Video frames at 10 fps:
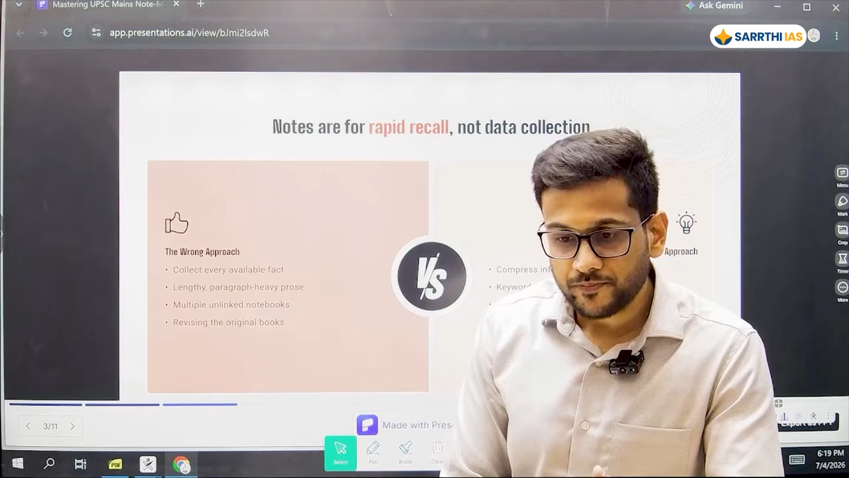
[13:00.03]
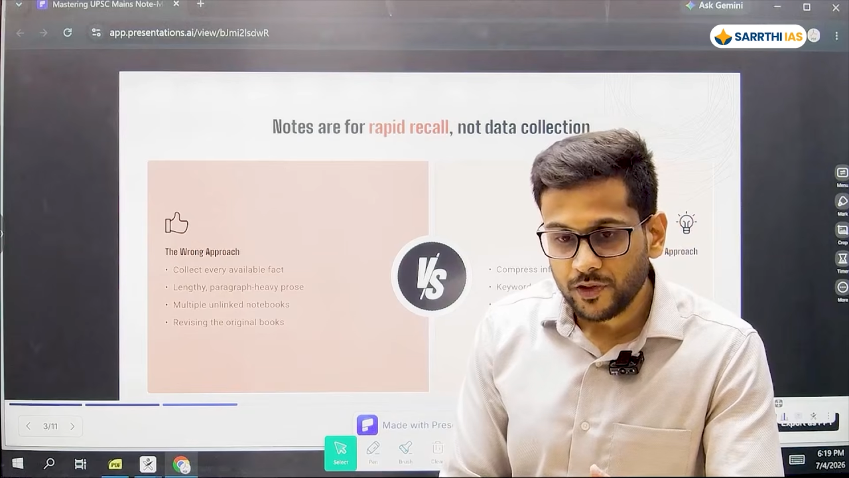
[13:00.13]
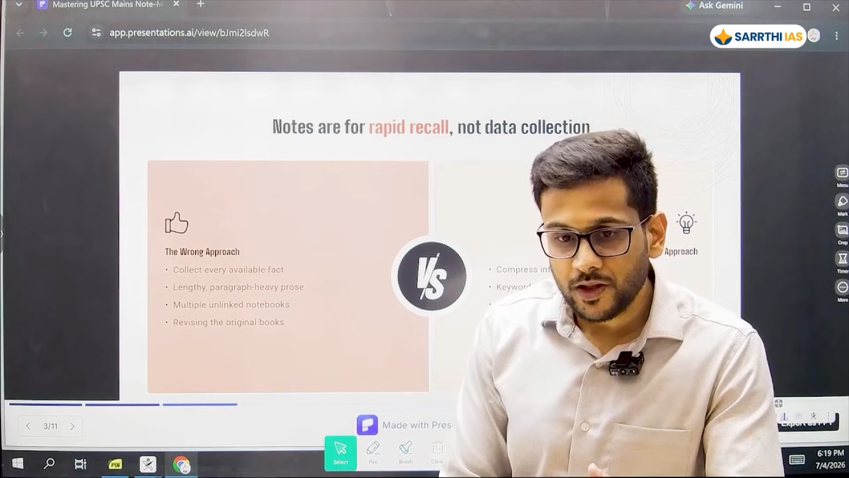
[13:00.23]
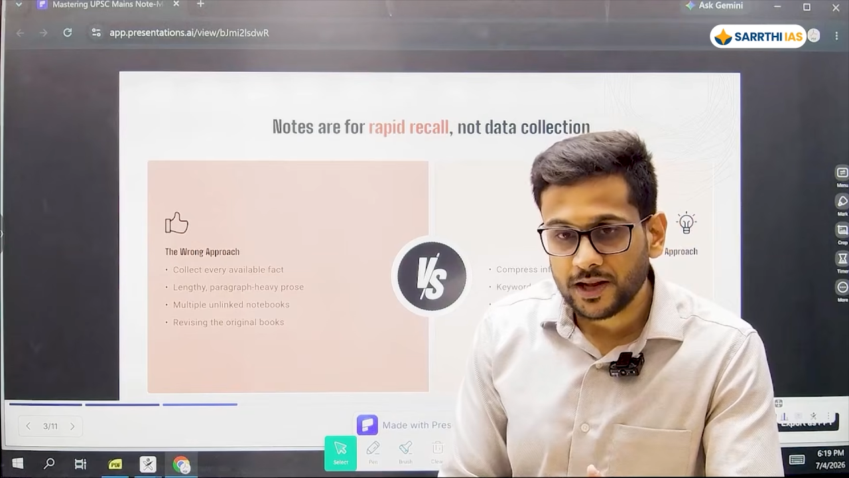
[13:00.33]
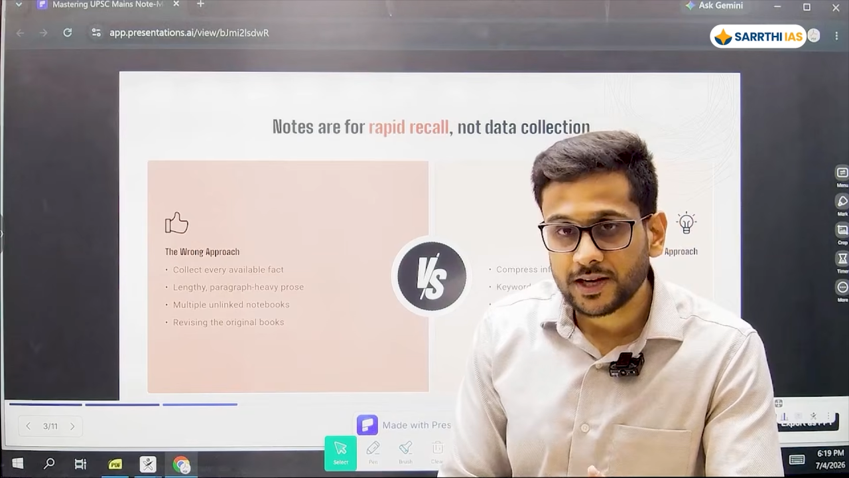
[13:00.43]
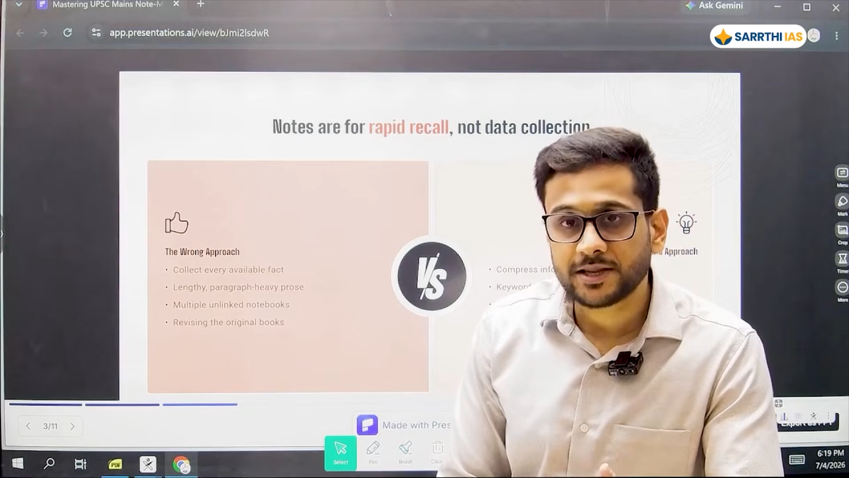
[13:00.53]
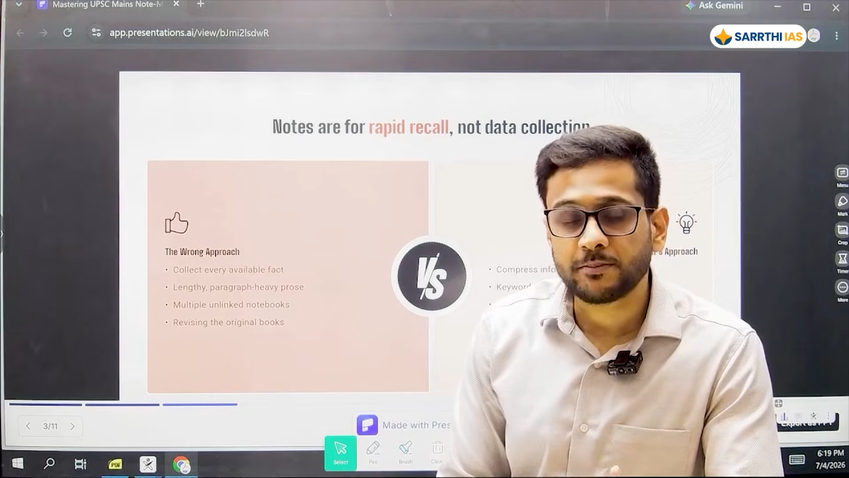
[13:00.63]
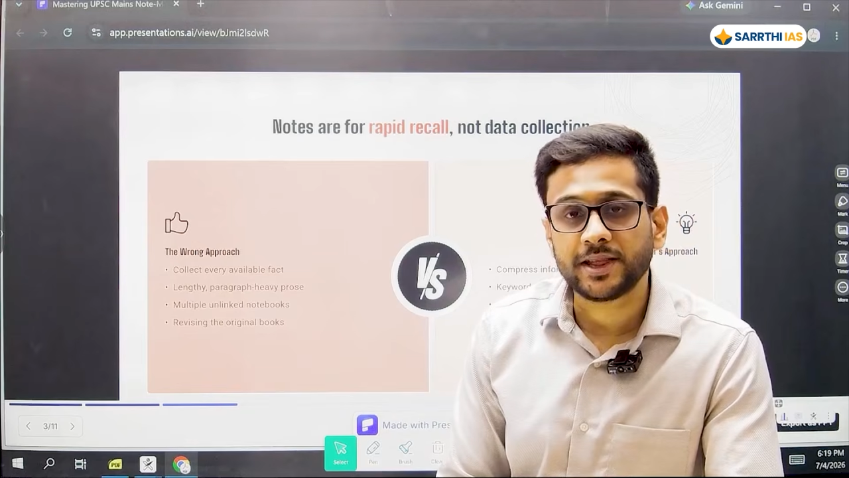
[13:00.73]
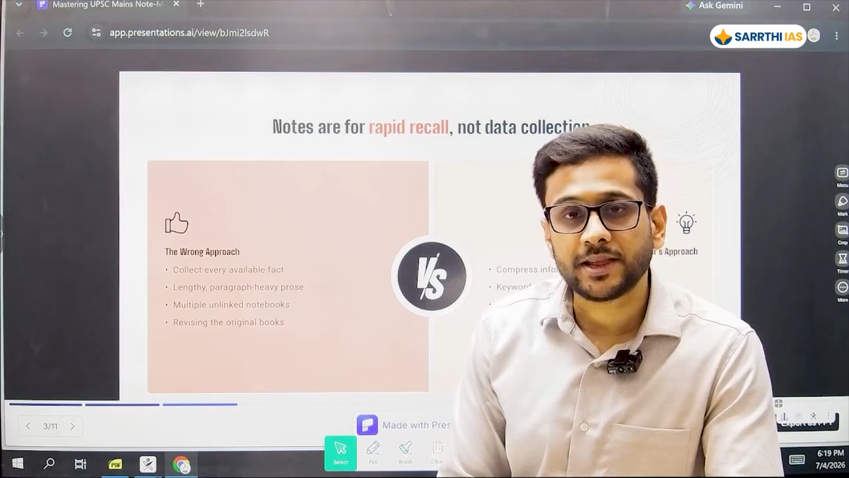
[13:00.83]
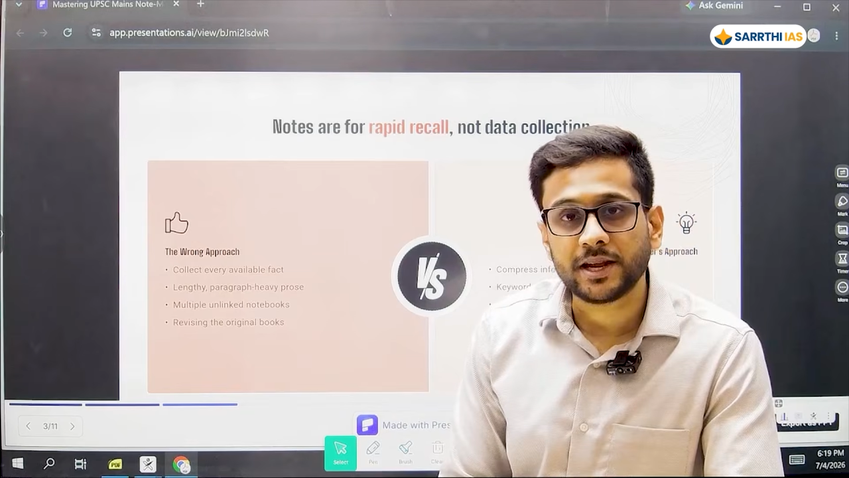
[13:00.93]
let's say
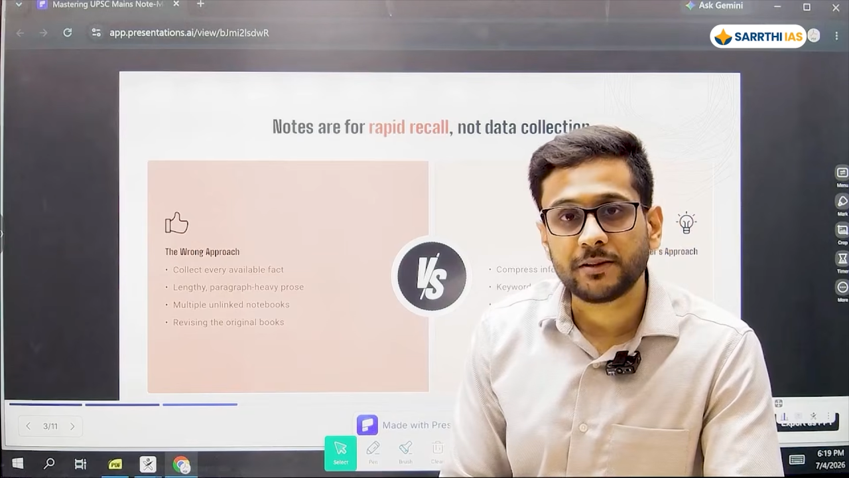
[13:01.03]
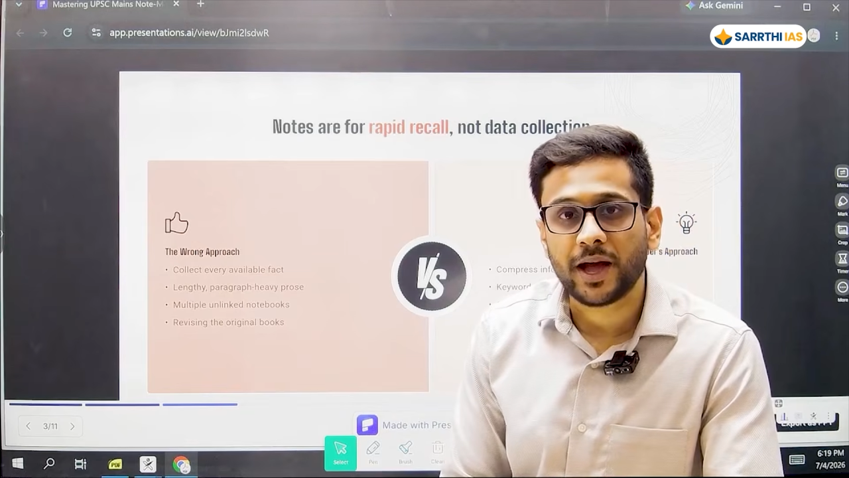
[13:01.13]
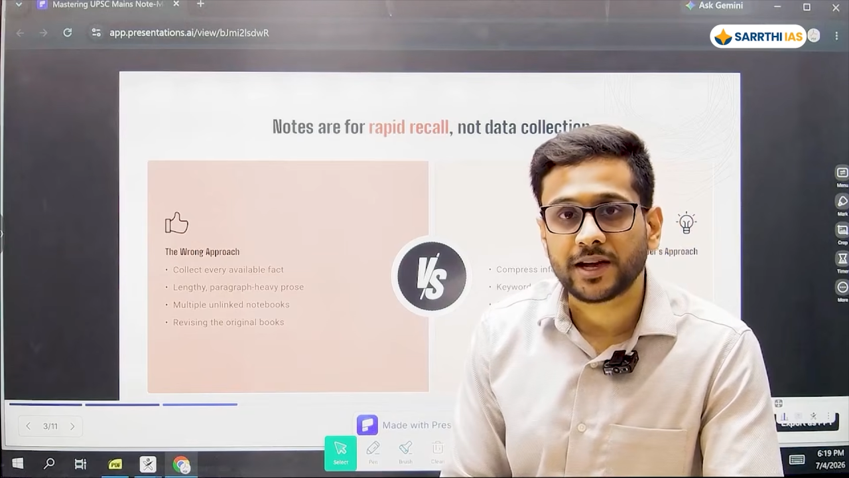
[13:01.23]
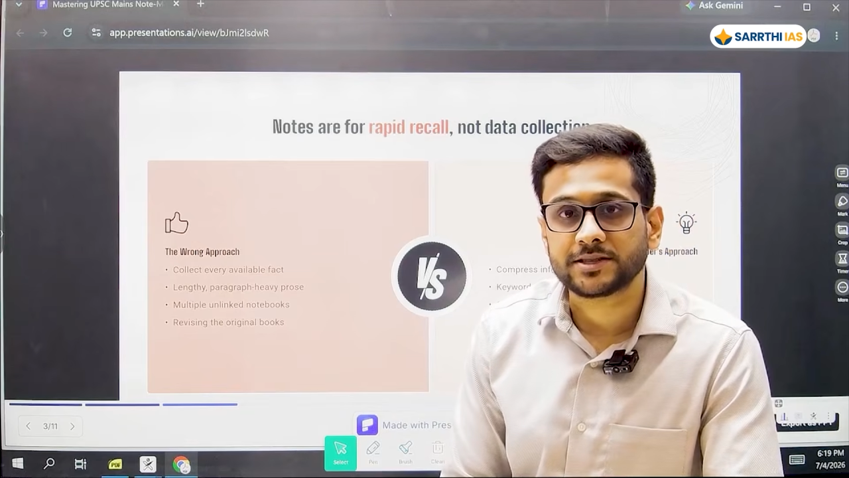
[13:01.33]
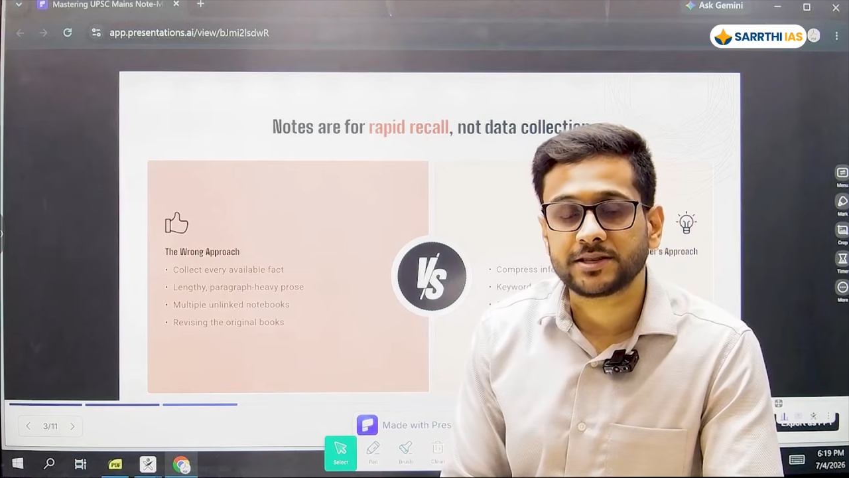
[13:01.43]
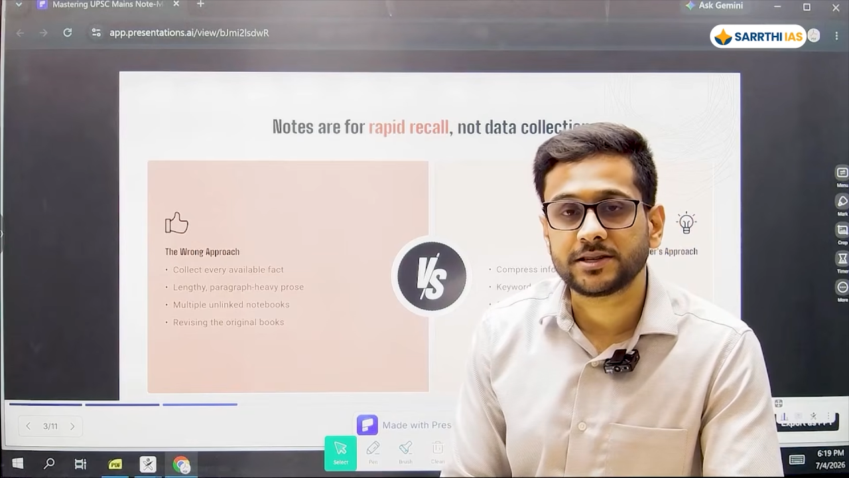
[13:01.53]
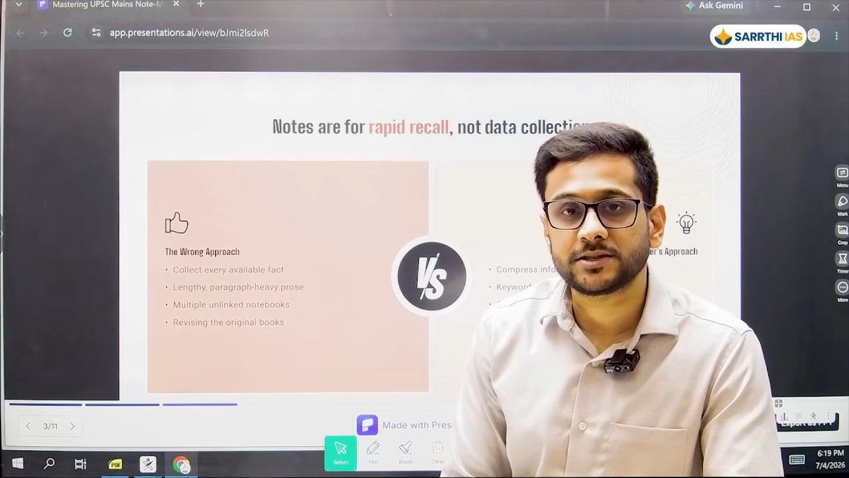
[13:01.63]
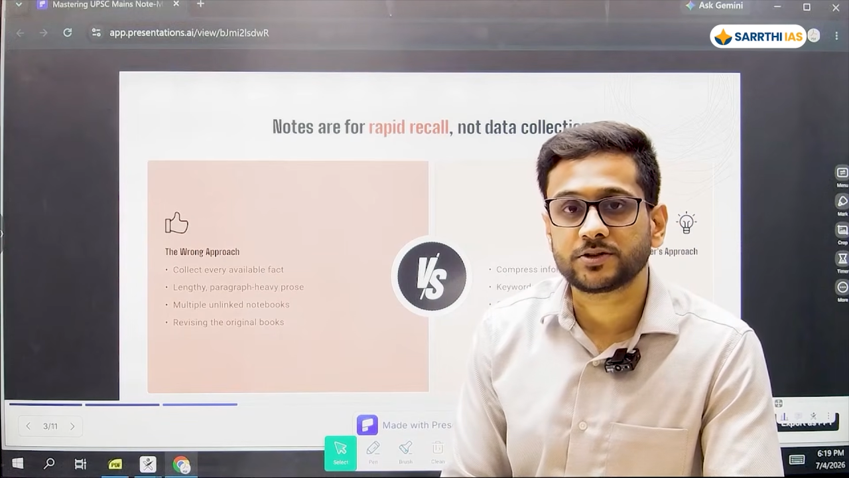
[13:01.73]
monthly magazines